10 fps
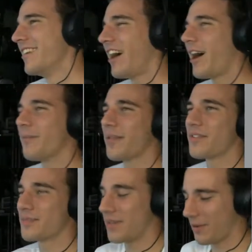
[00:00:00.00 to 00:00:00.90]
I'm not
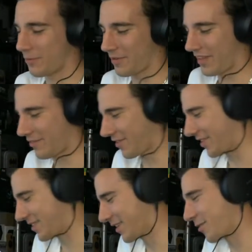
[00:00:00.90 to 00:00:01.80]
this mean in real life,
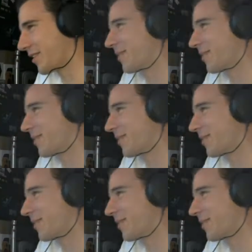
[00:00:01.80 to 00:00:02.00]
guys. I really am